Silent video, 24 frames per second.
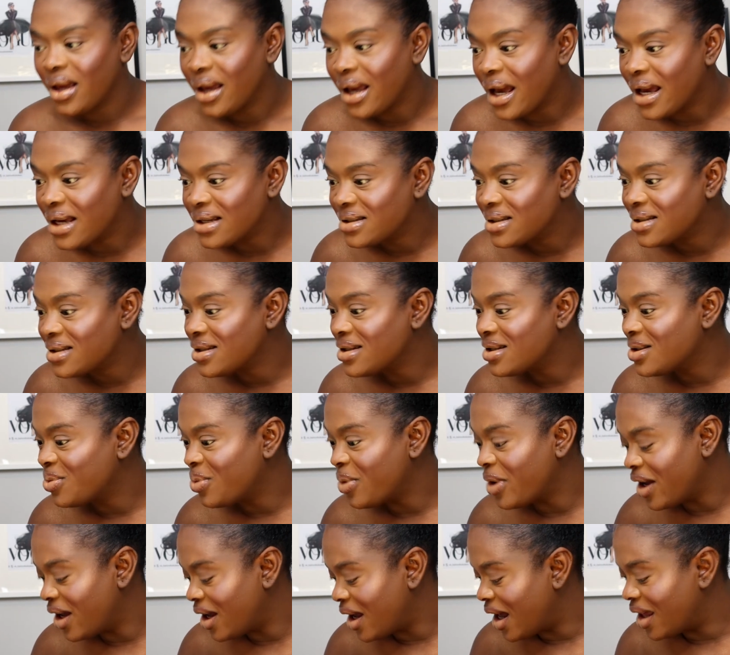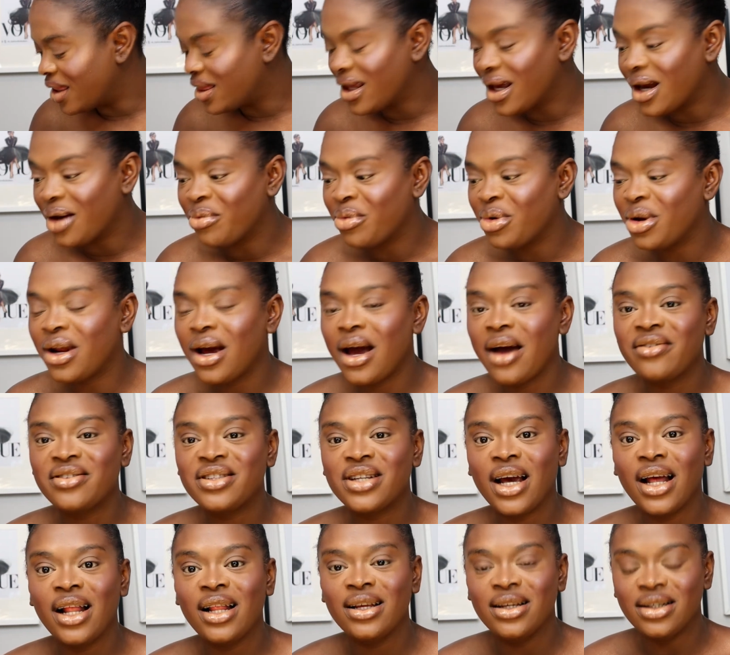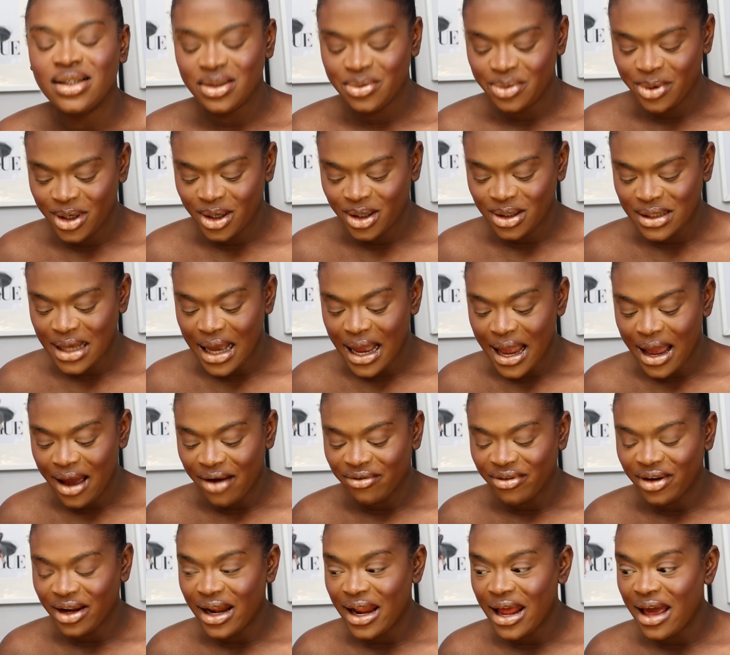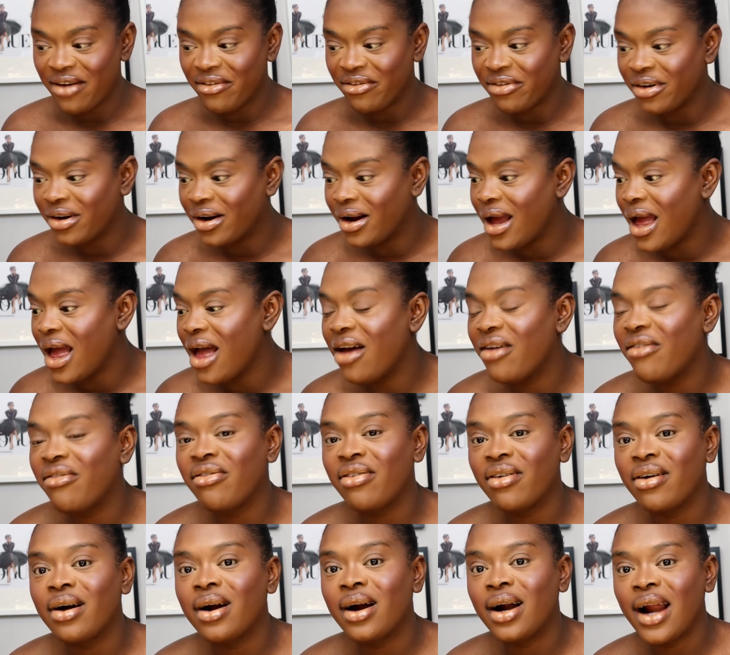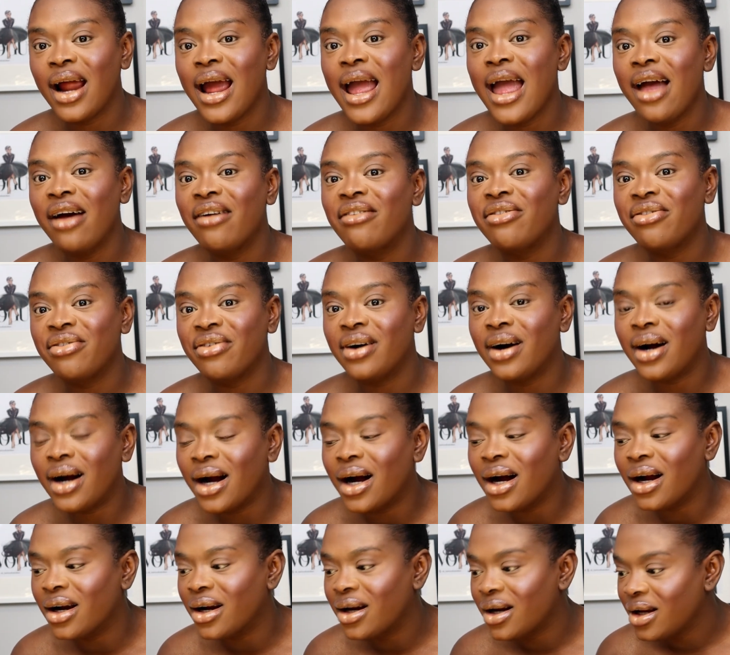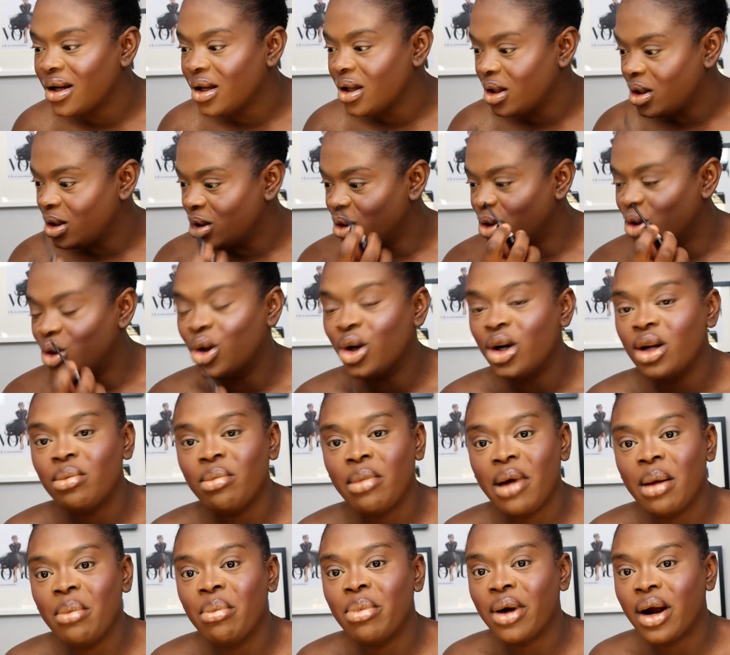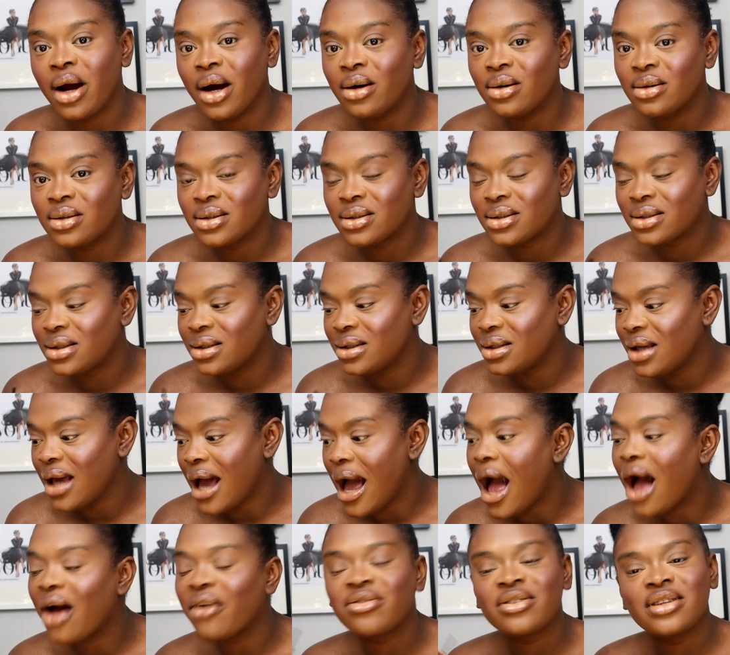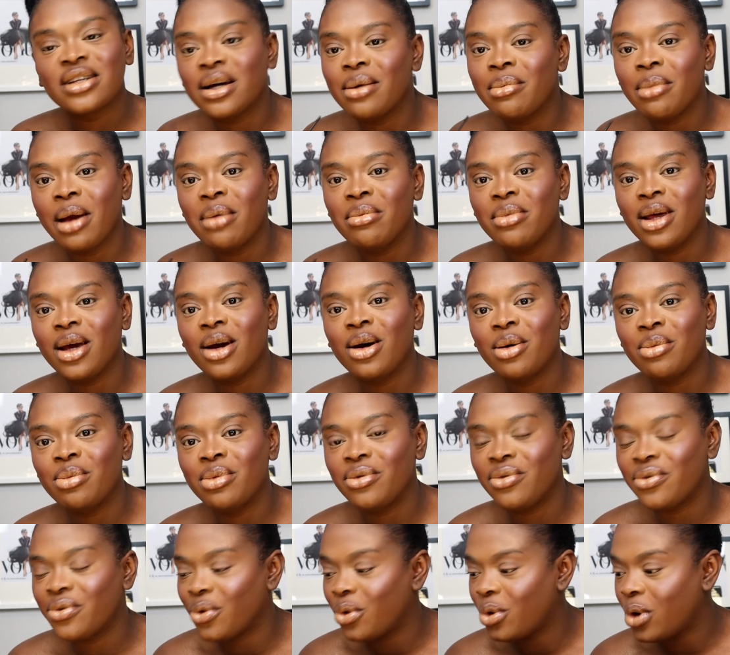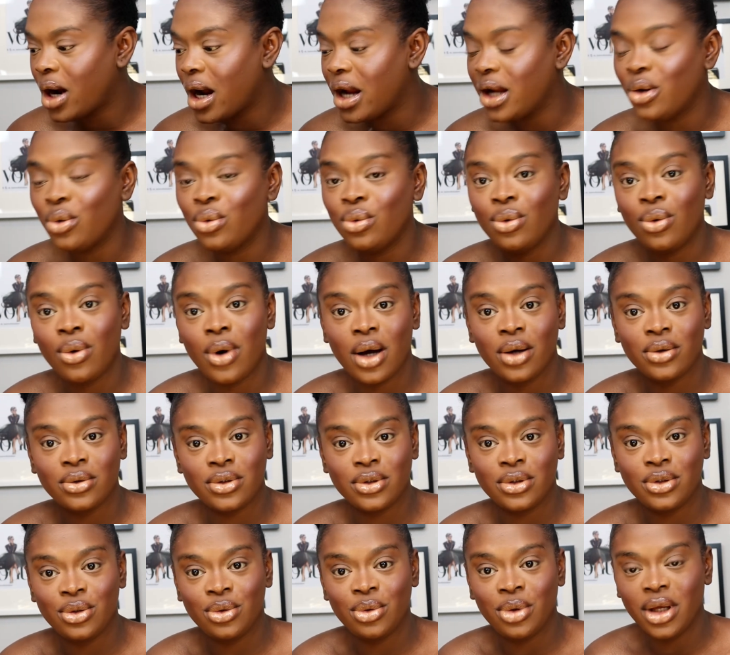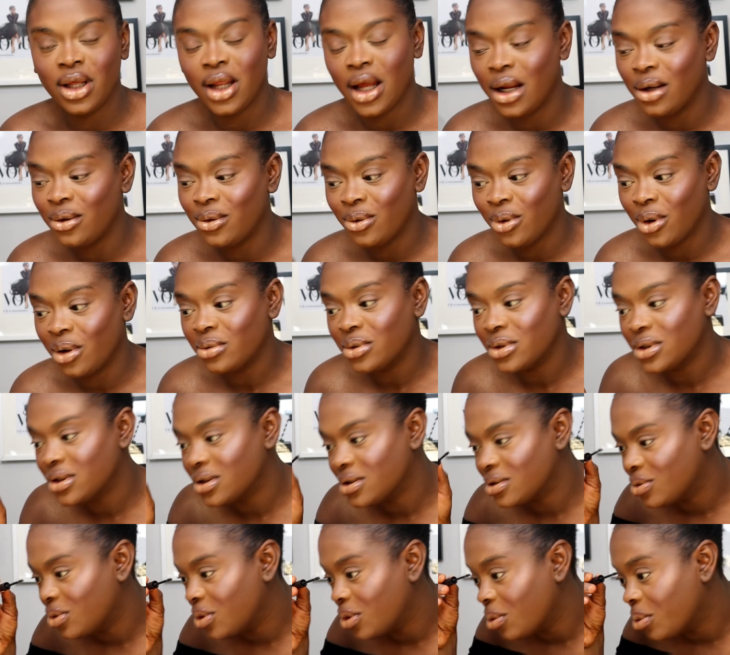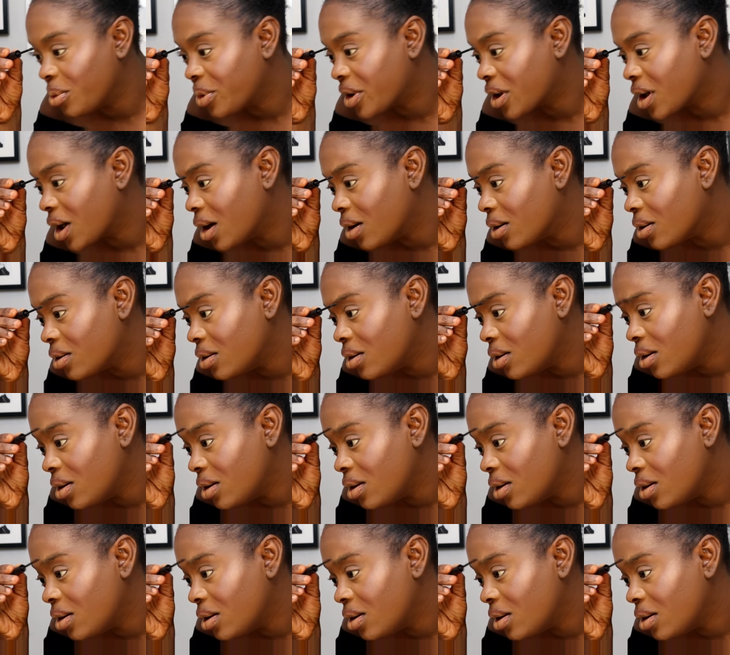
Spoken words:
Guys, this is where I think I'm going to have challenge, because I have never ever done my brows after my makeup before. I don't know how to do it. I don't know how this is going to work out.